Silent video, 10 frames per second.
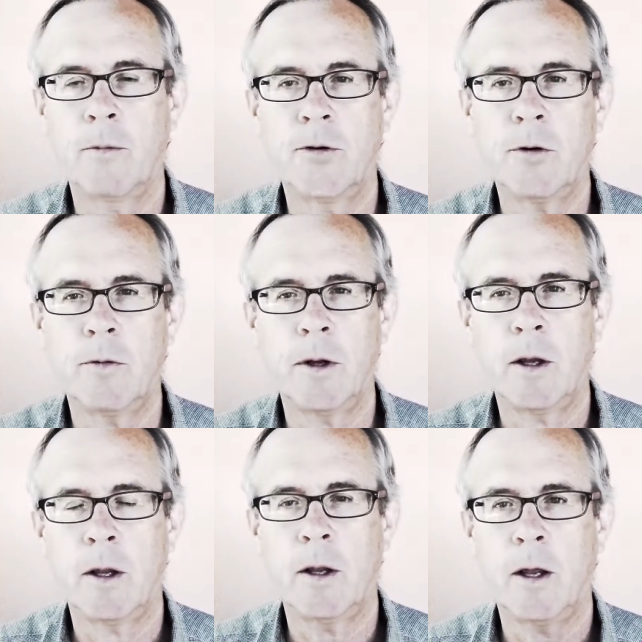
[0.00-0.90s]

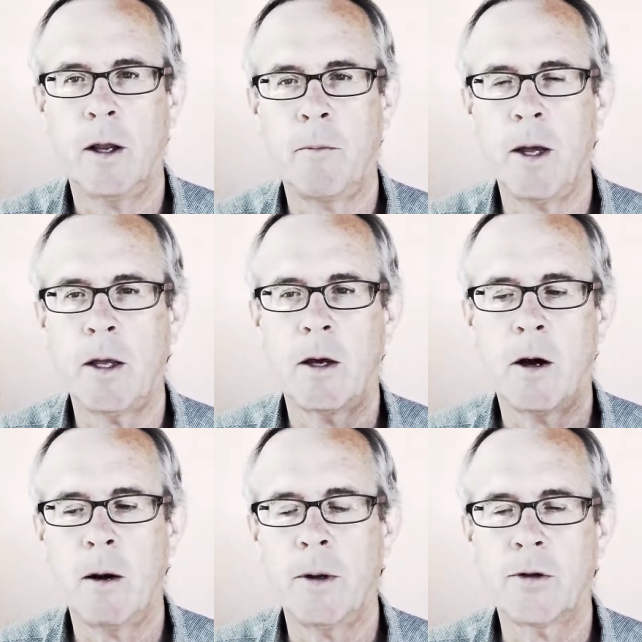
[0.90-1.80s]
observing, and making
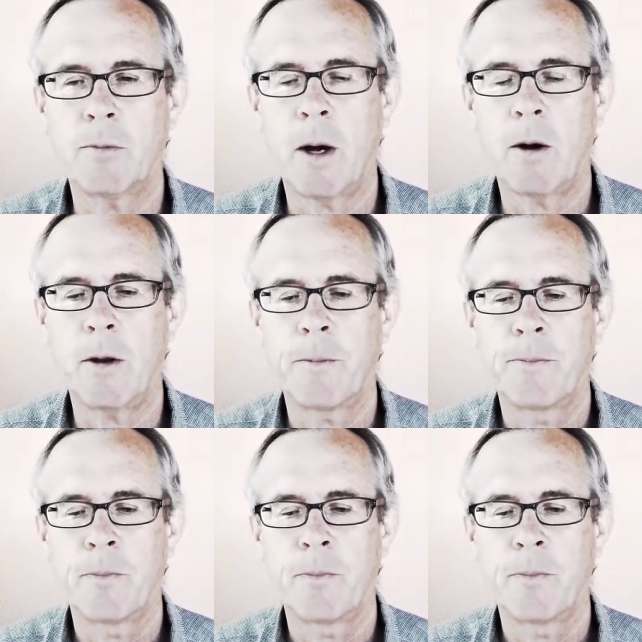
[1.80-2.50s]
comments about it,